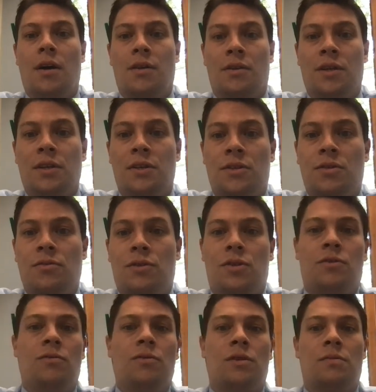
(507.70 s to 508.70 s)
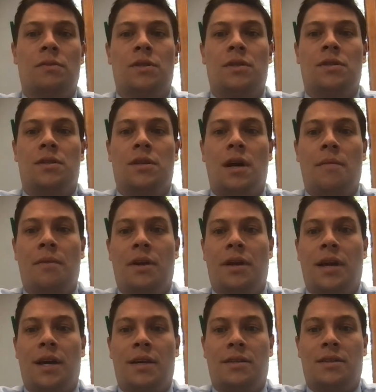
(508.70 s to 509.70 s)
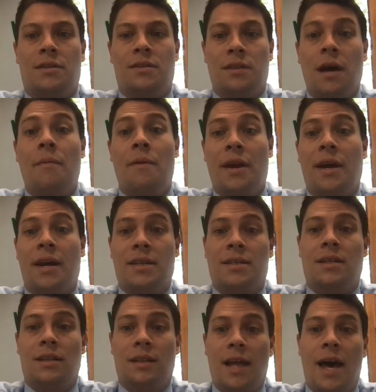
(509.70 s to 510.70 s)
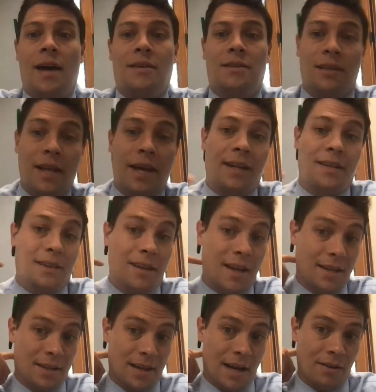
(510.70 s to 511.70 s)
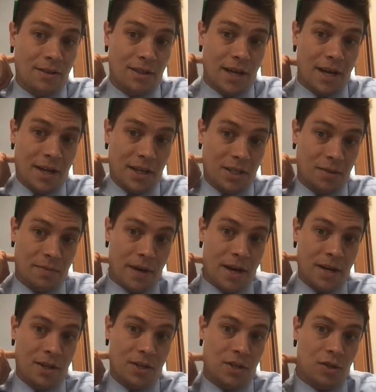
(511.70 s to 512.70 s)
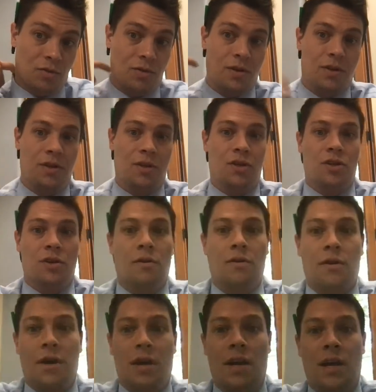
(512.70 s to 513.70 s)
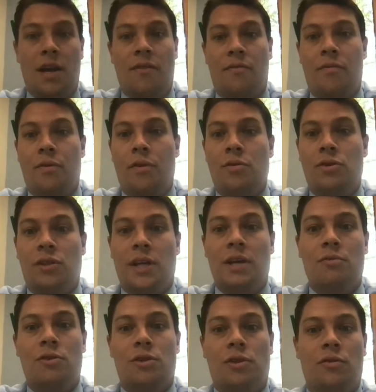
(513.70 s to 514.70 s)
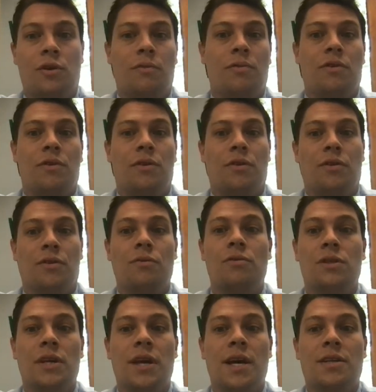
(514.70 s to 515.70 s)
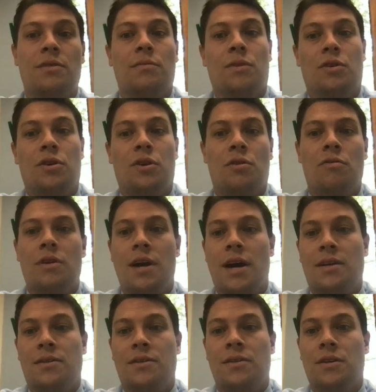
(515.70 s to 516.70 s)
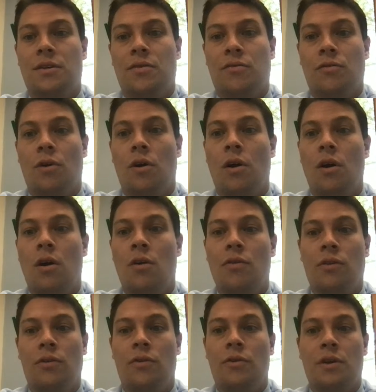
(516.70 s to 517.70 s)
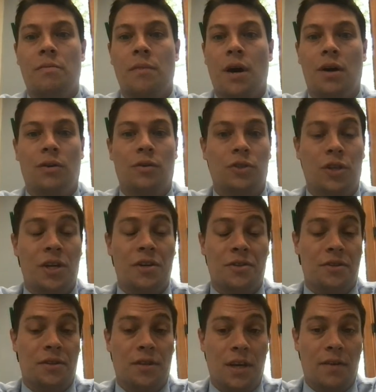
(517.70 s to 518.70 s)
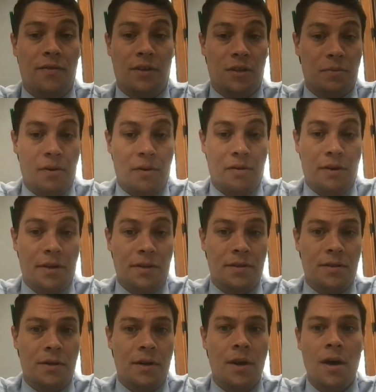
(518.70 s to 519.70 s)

These 2 students, Mrs. Dominic has selected as an outstanding Spanish student this year, and they have approached language learning with an enthusiasm and curiosity through all the learning model changes that they have experienced.